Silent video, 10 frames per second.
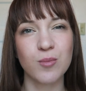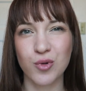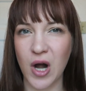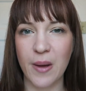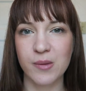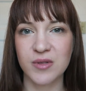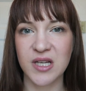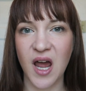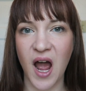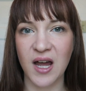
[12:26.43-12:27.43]

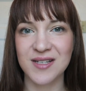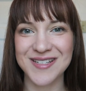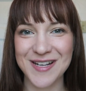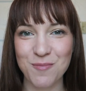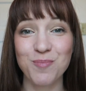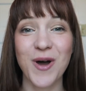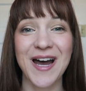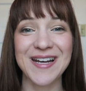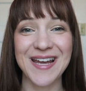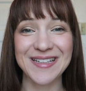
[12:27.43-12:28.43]
probably not,
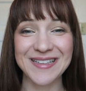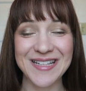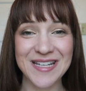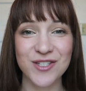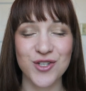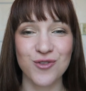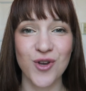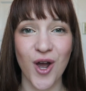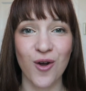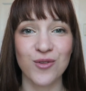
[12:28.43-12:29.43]
but at least you
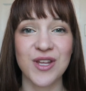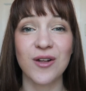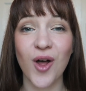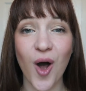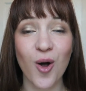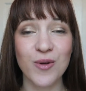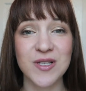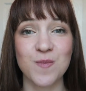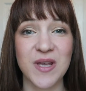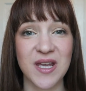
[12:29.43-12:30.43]
know they'll
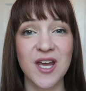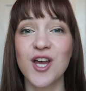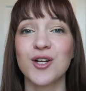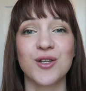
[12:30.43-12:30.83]
always be